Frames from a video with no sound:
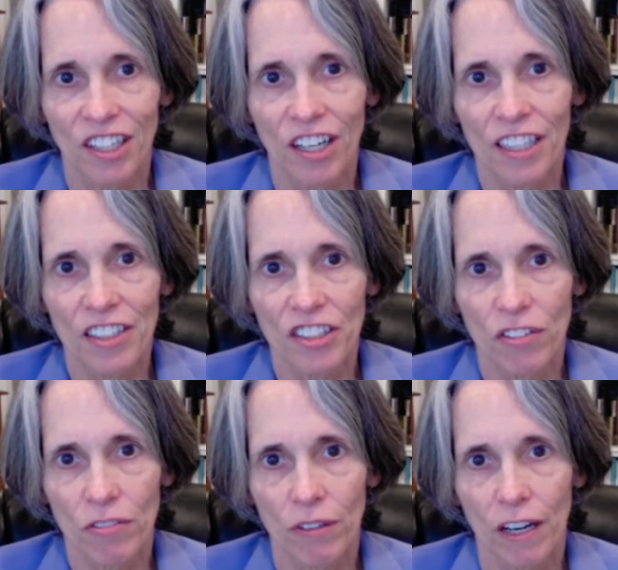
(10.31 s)
targets
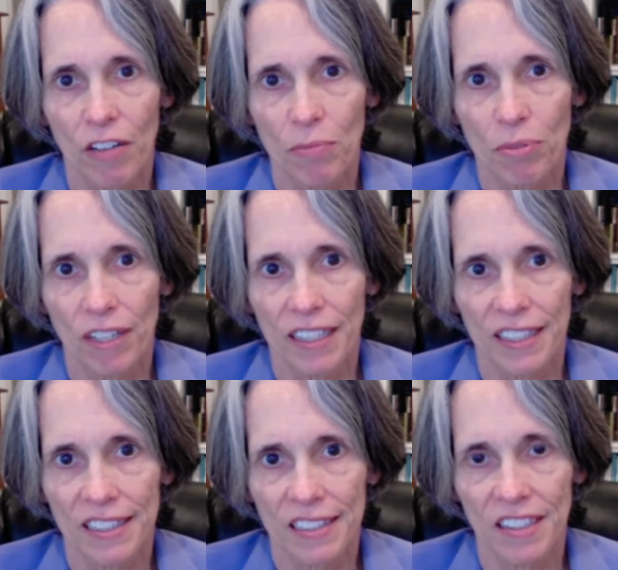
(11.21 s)
throughout
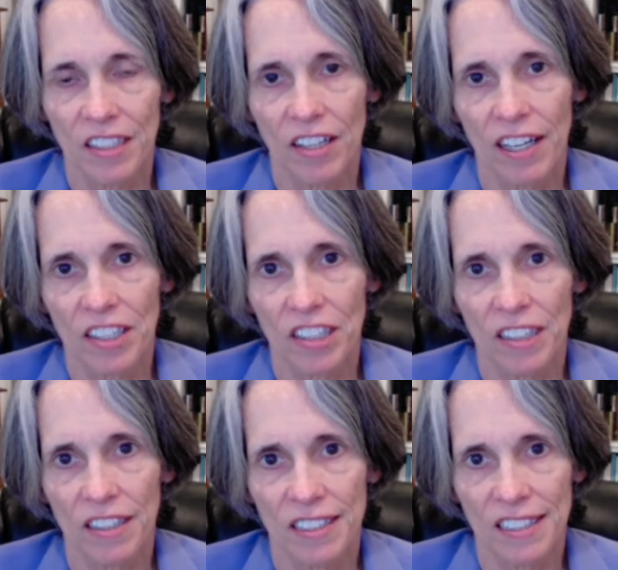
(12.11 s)
pregnancy are
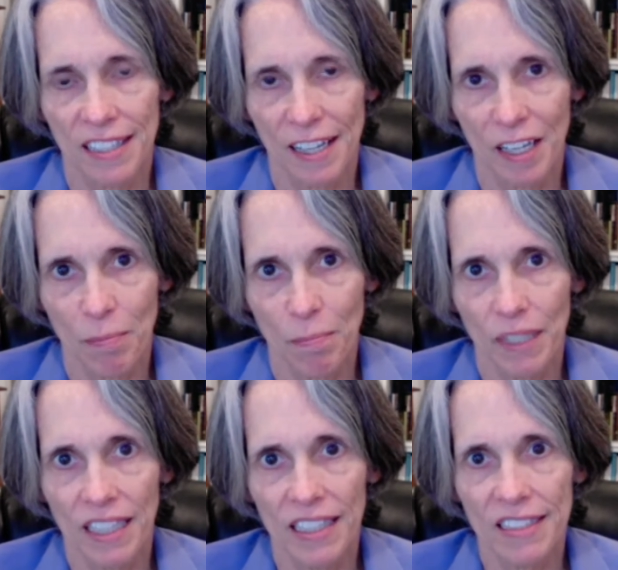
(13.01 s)
actually the same,
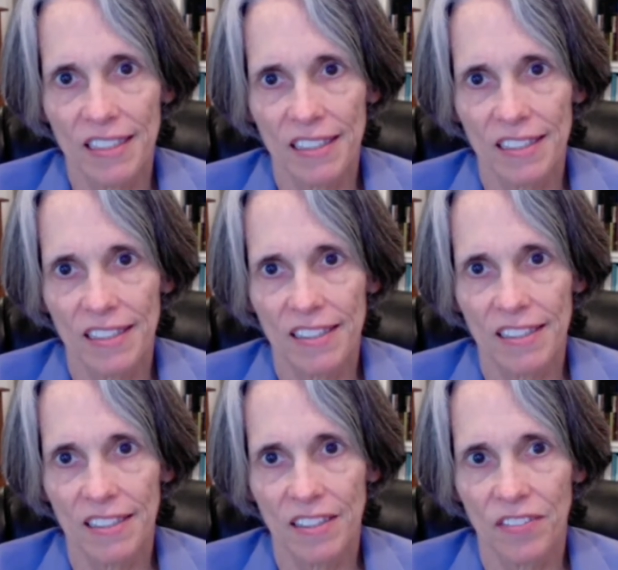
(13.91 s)
but insulin
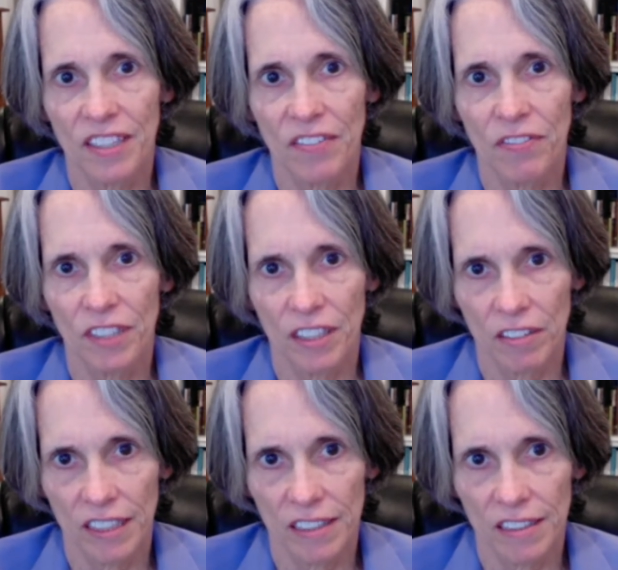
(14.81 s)
sensitivity
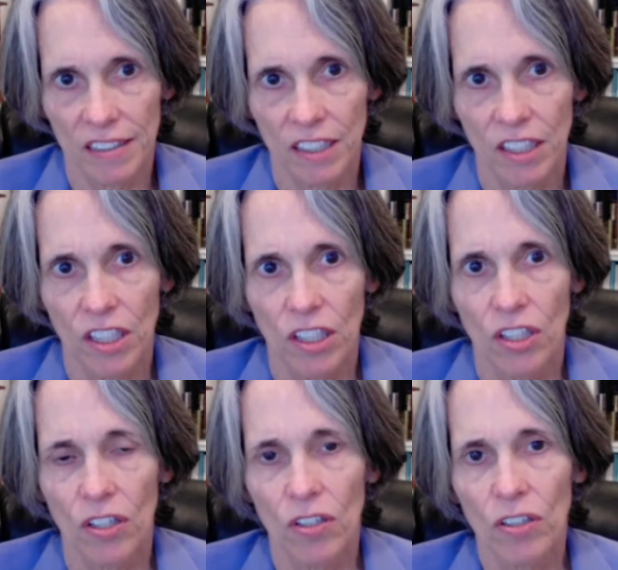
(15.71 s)
varies.
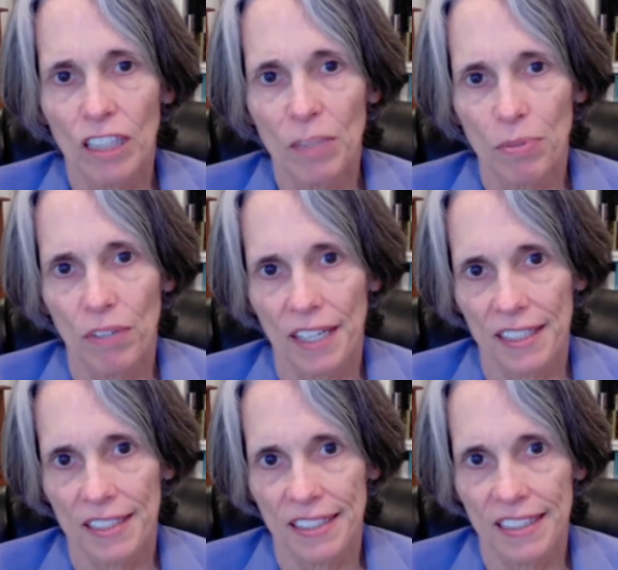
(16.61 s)
Early
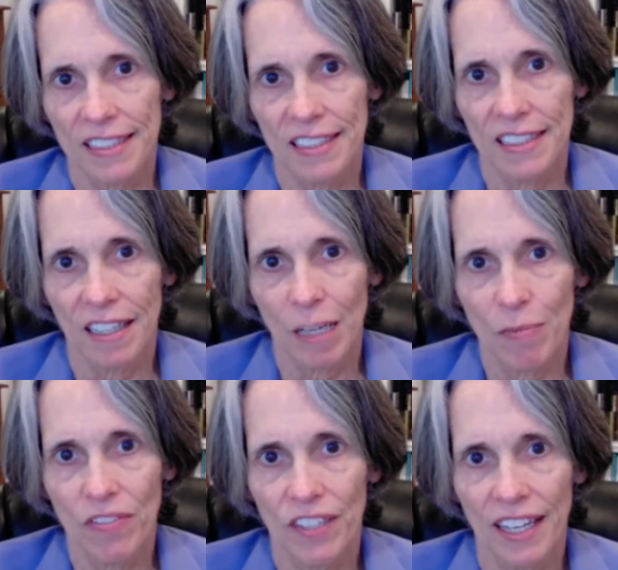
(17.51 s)
pregnancy is a
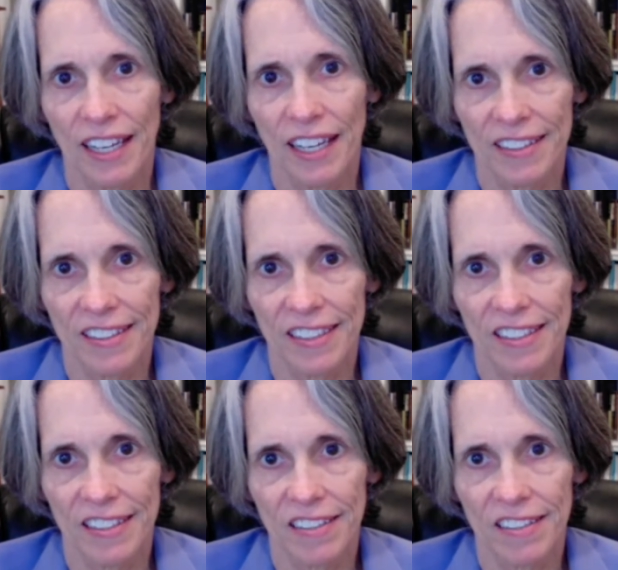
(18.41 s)
time of enhanced
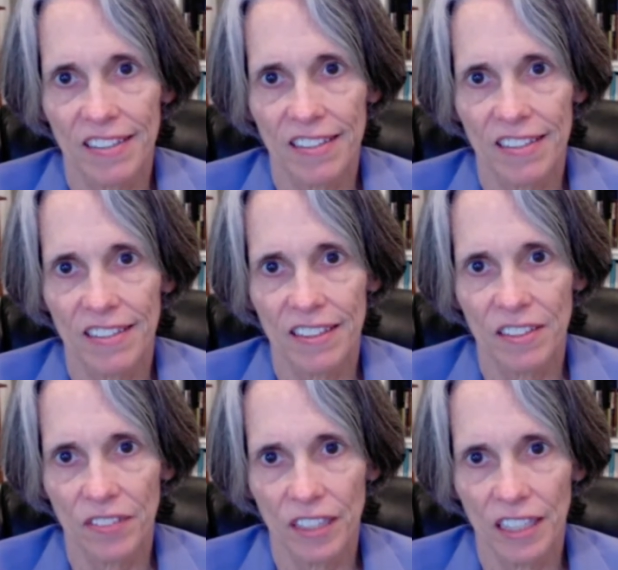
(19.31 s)
insulin
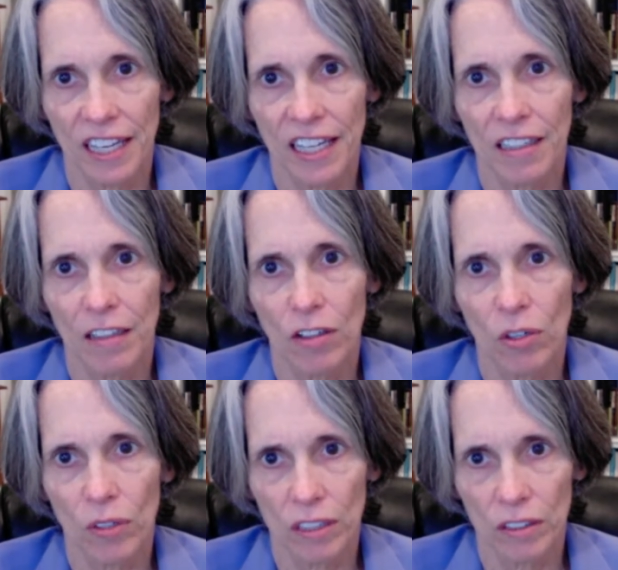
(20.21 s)
sensitivity and
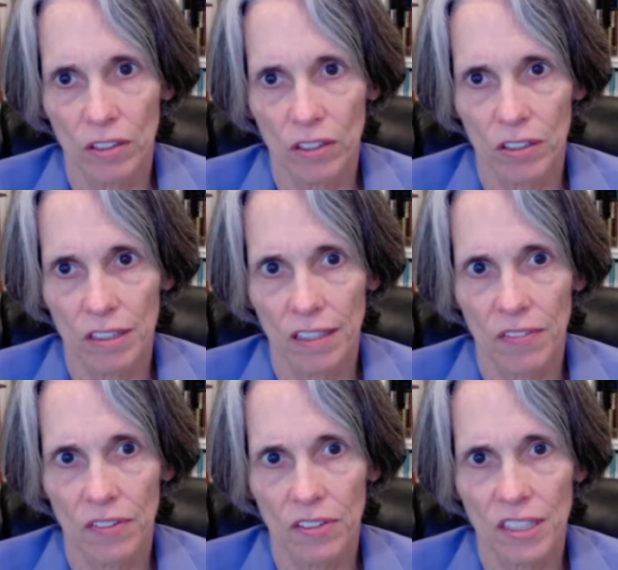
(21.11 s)
lower glucose
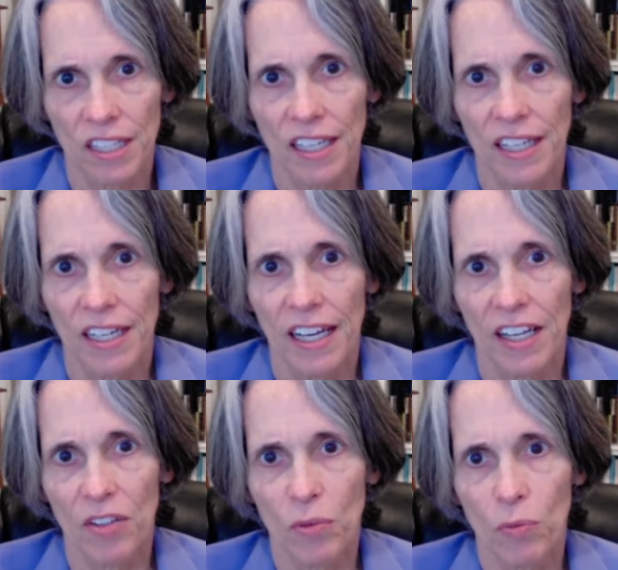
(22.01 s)
levels,
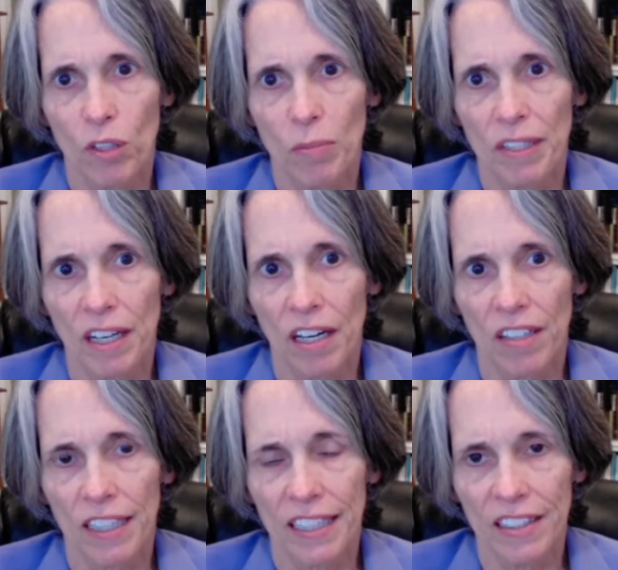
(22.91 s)
and women
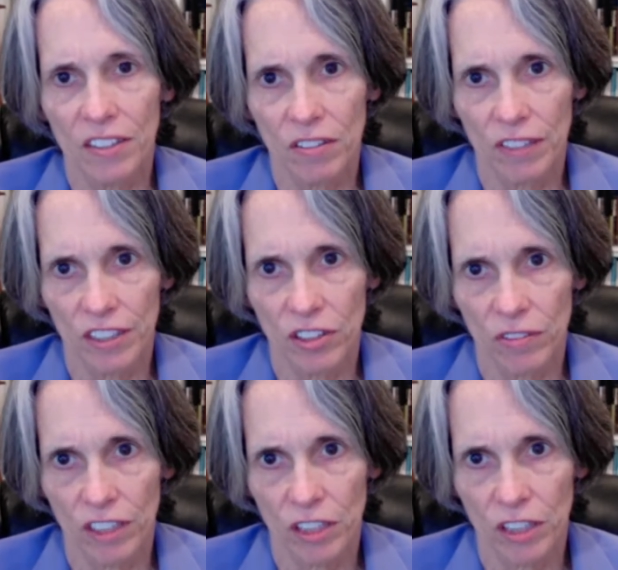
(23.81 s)
are at
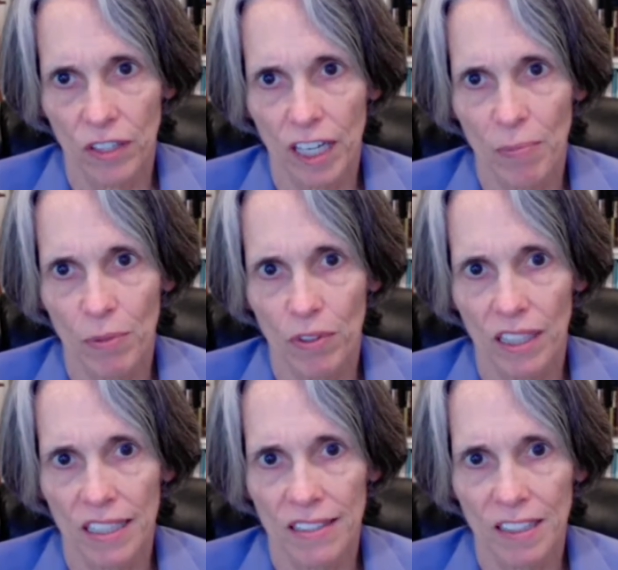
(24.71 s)
increased risk for
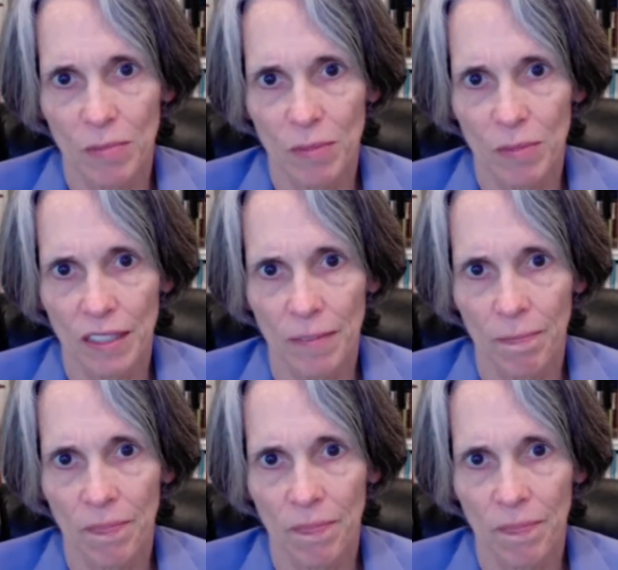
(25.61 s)
hypoglycemia.